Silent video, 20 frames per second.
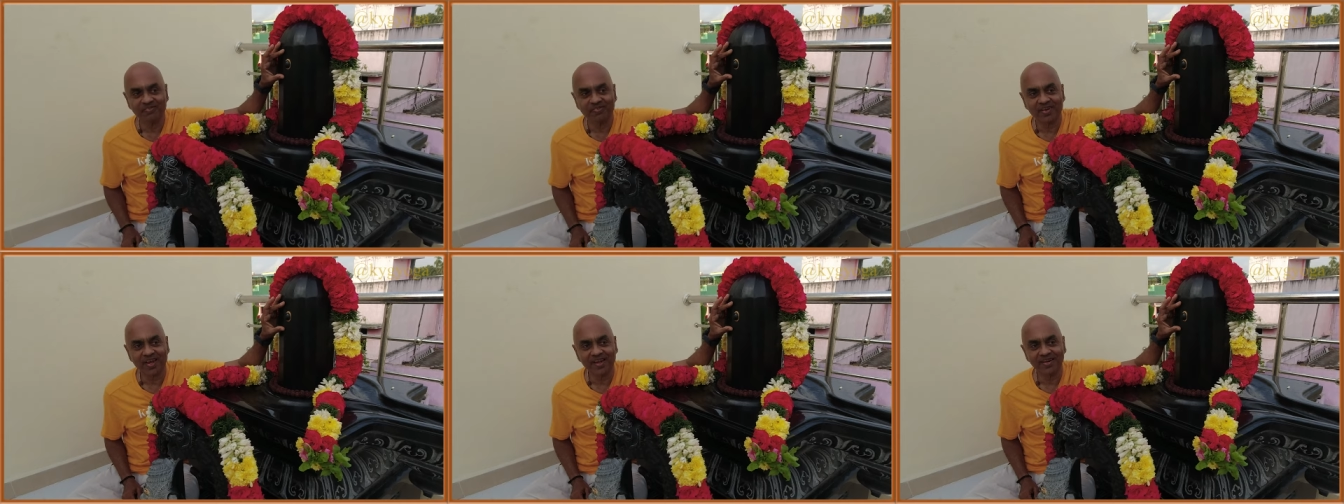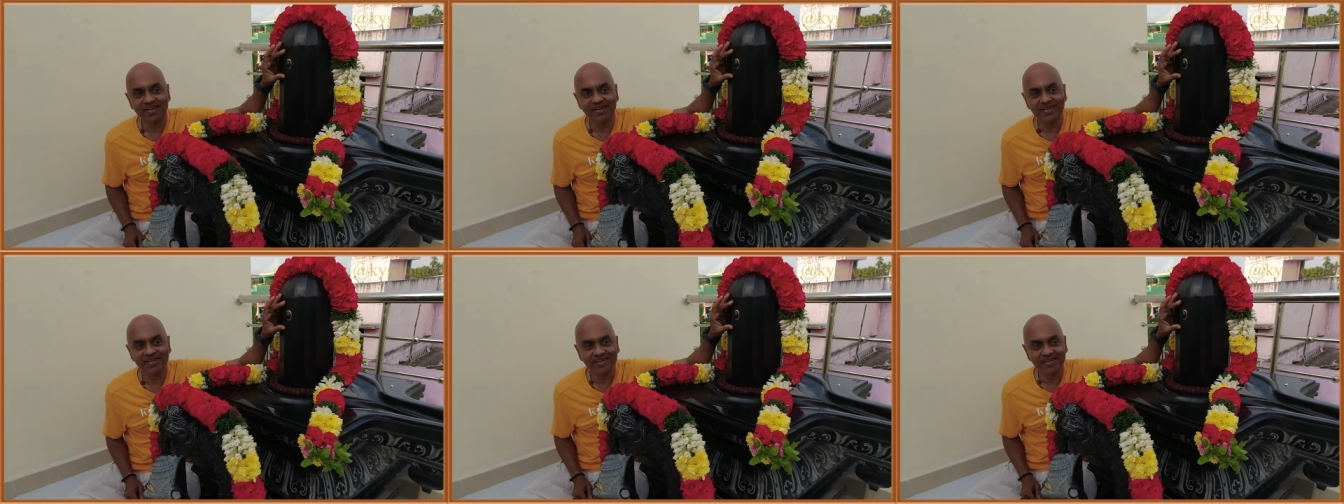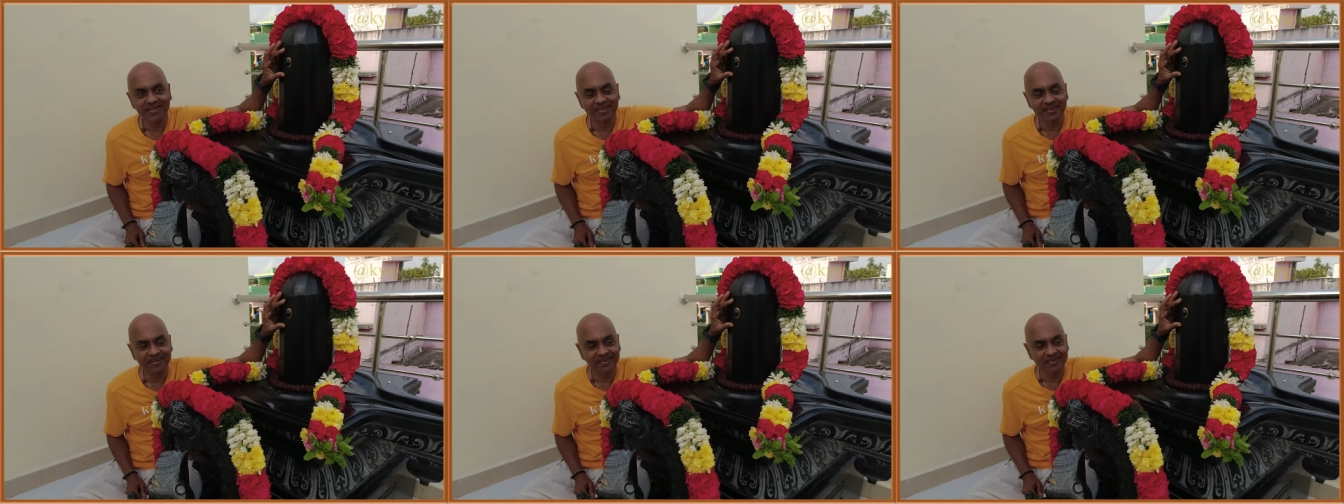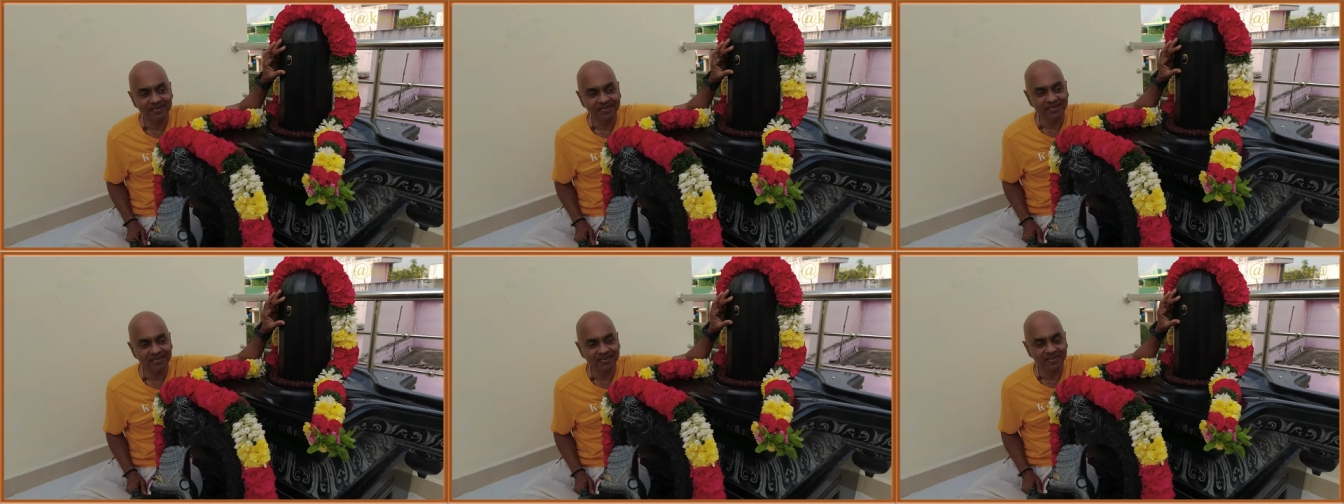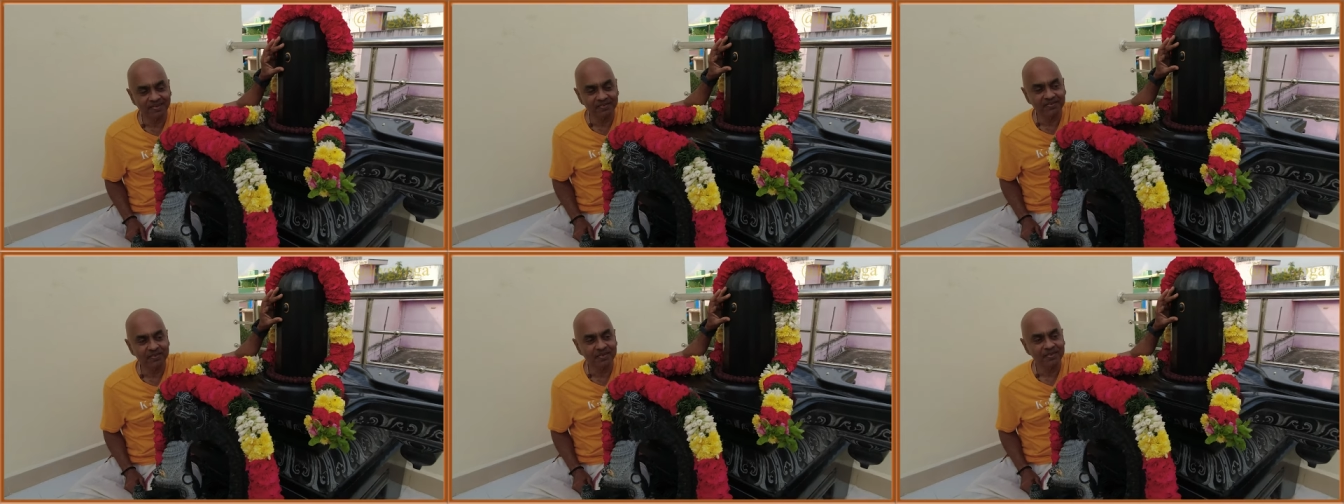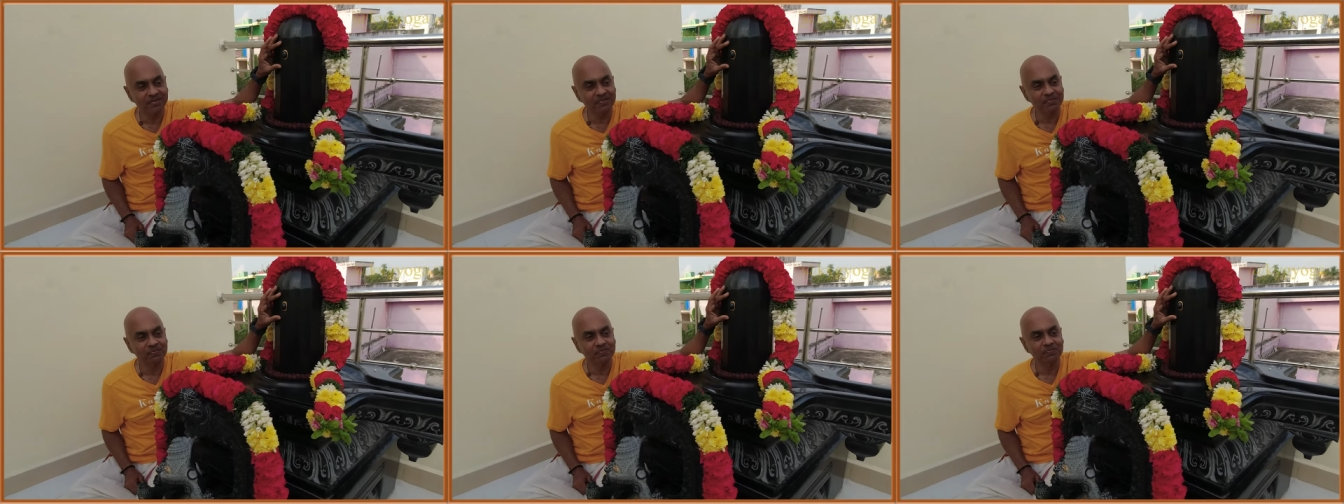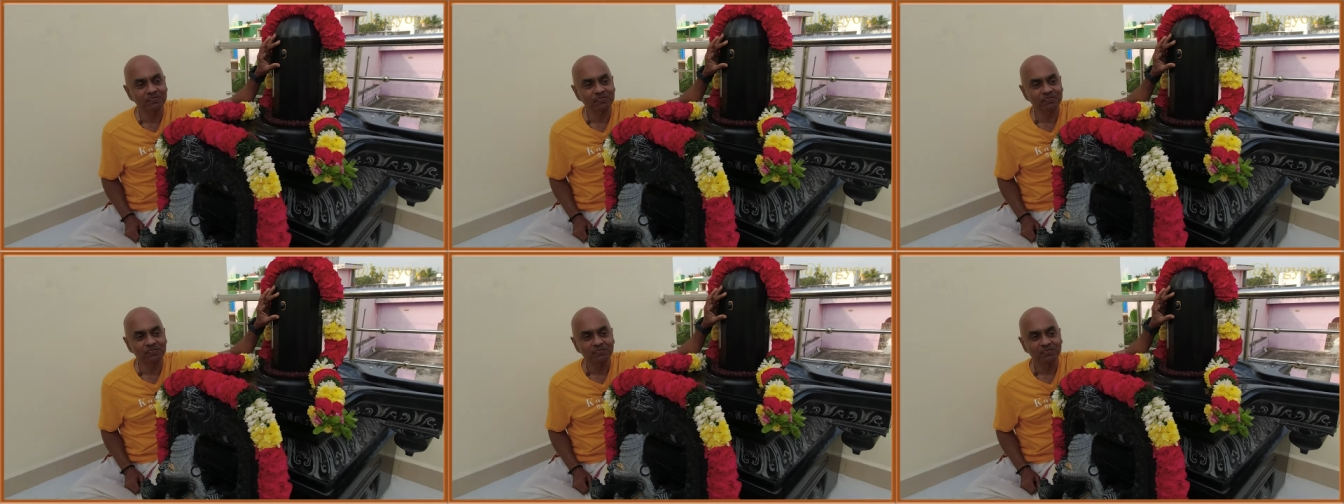find it in a river?
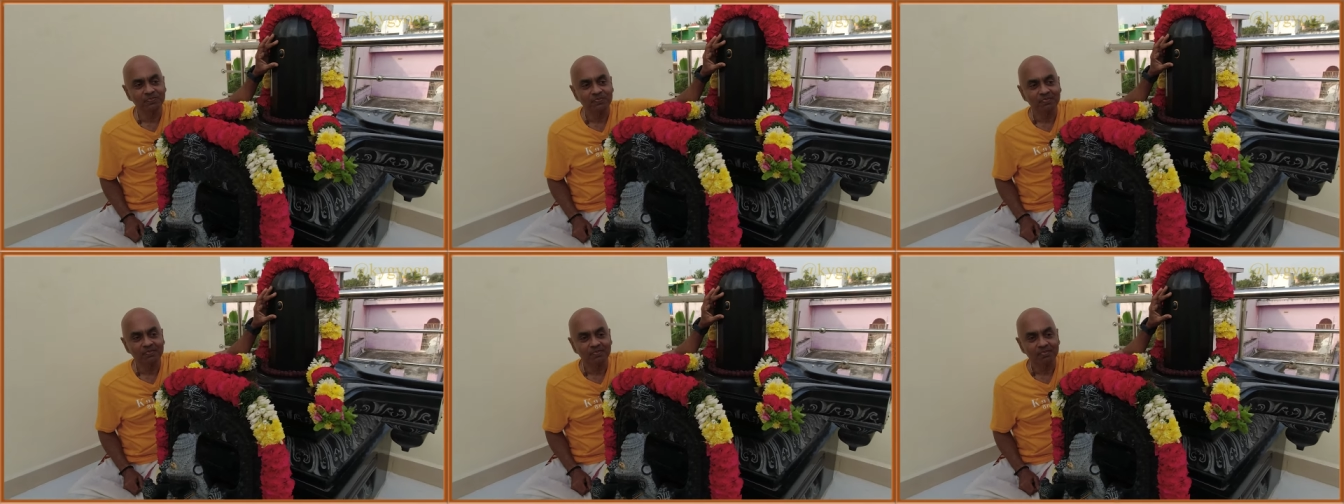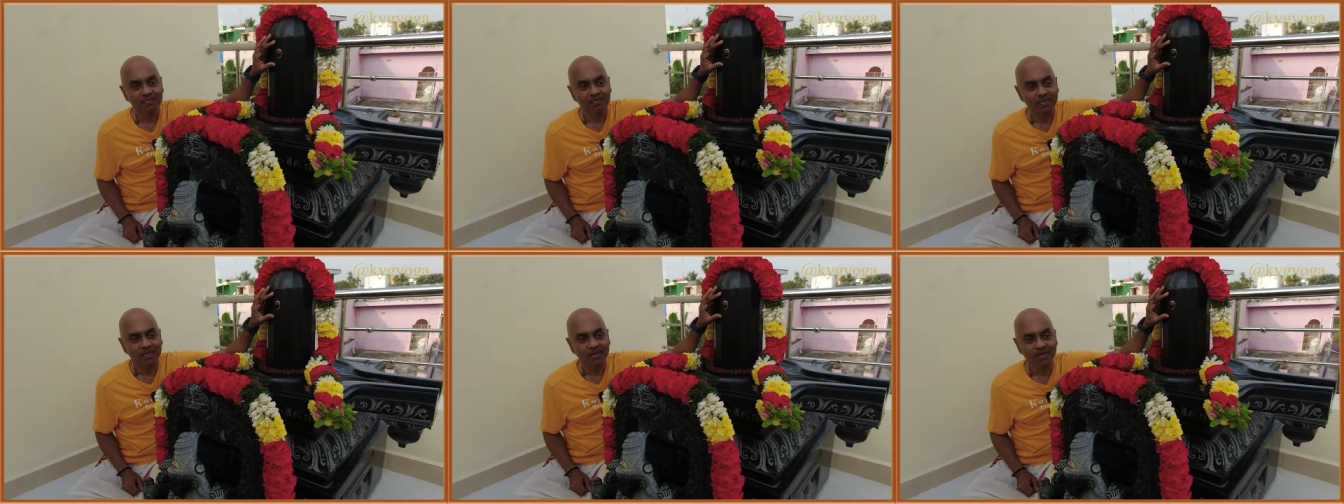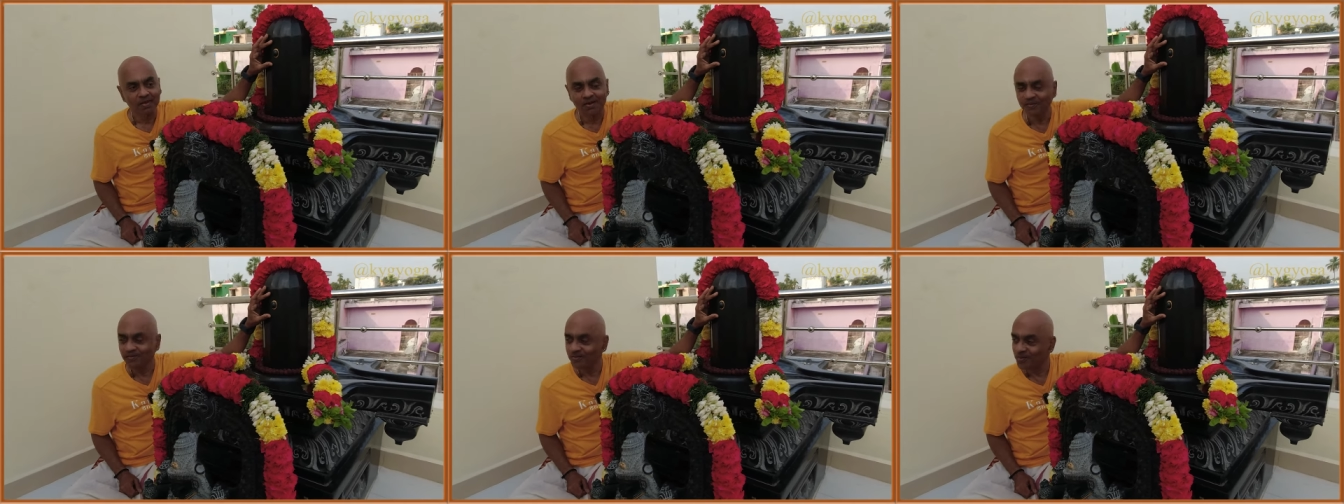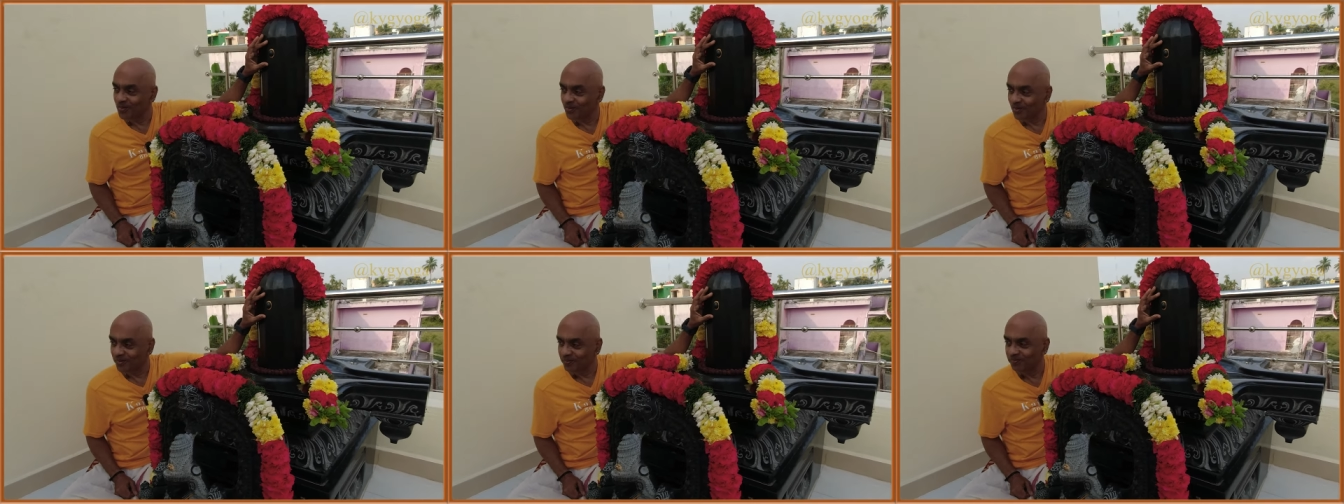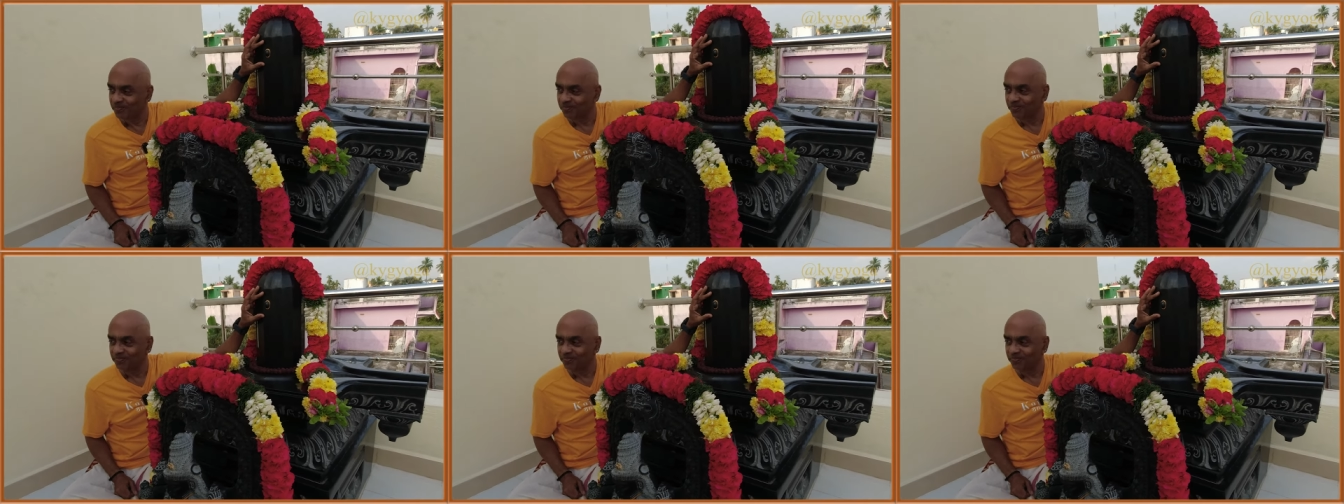Uh, no.